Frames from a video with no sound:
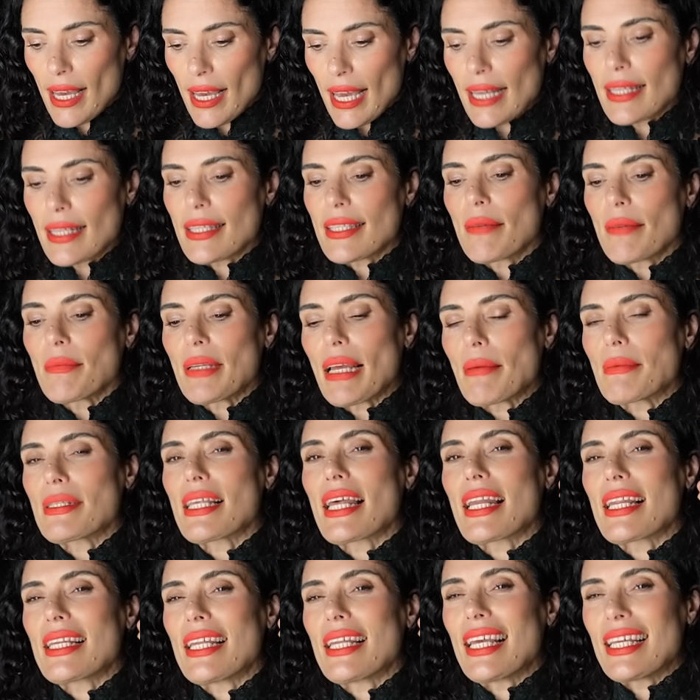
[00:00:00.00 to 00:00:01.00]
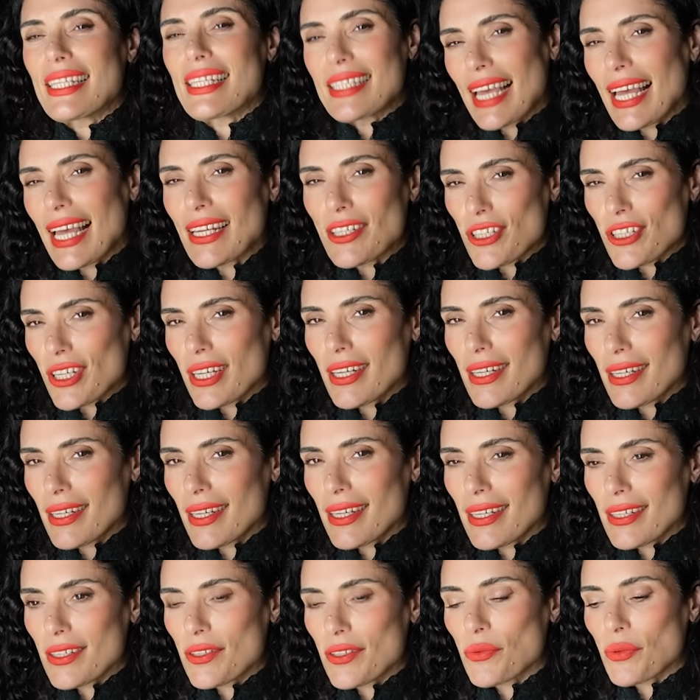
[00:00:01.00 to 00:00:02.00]
And sometimes that intention
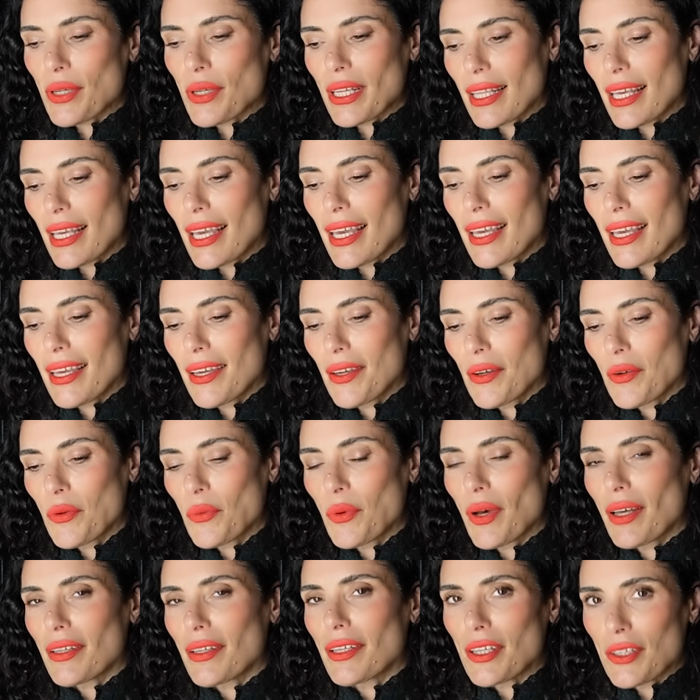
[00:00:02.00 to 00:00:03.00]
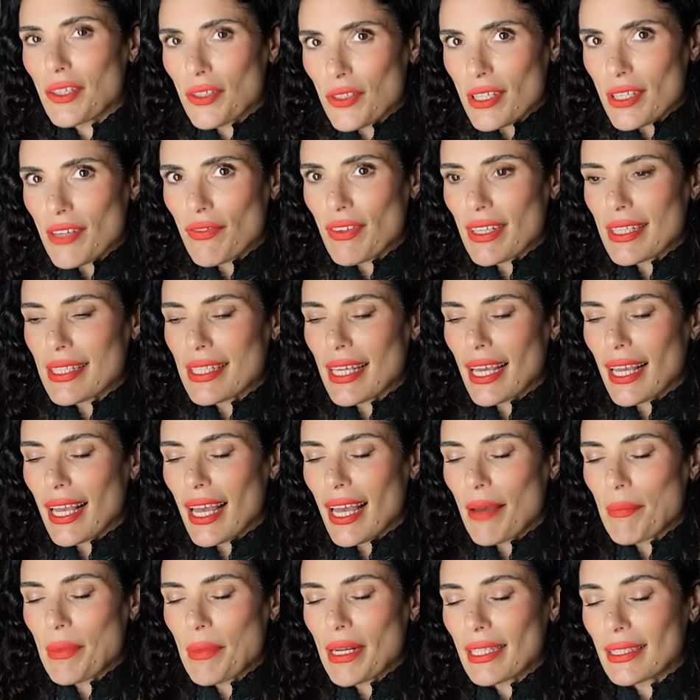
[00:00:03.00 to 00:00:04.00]
is really well used if it's like,
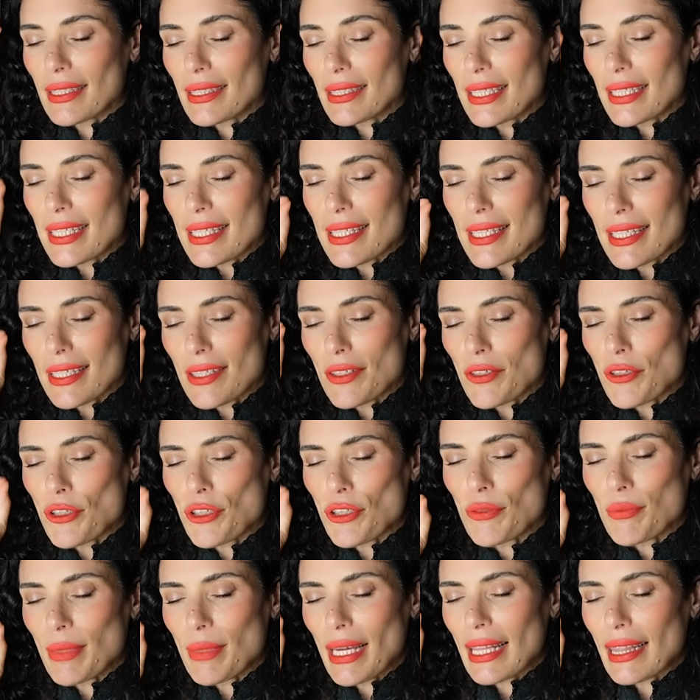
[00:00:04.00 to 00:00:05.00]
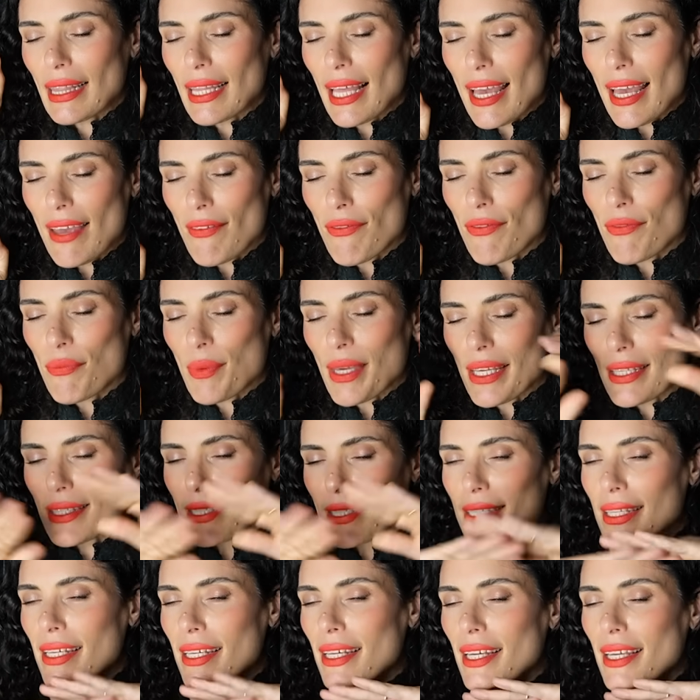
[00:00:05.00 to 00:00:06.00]
I'm going to listen to my life
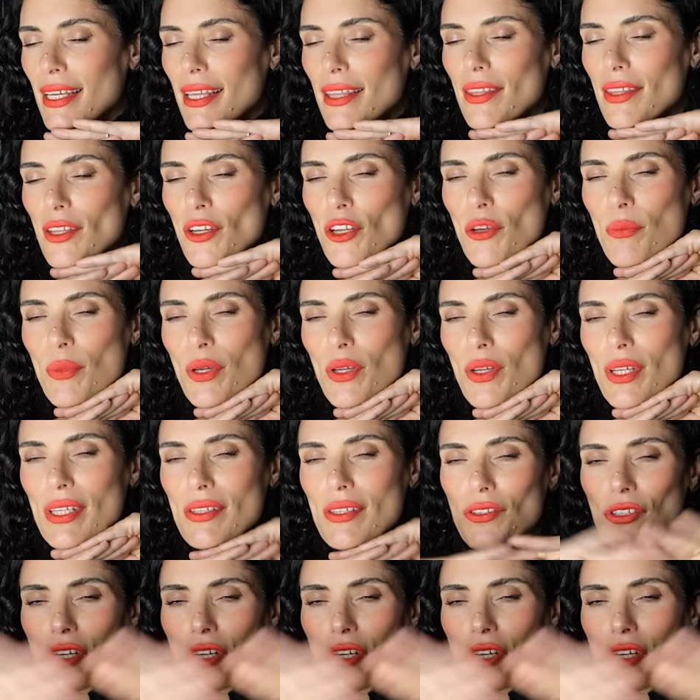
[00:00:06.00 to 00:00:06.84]
because the new moon is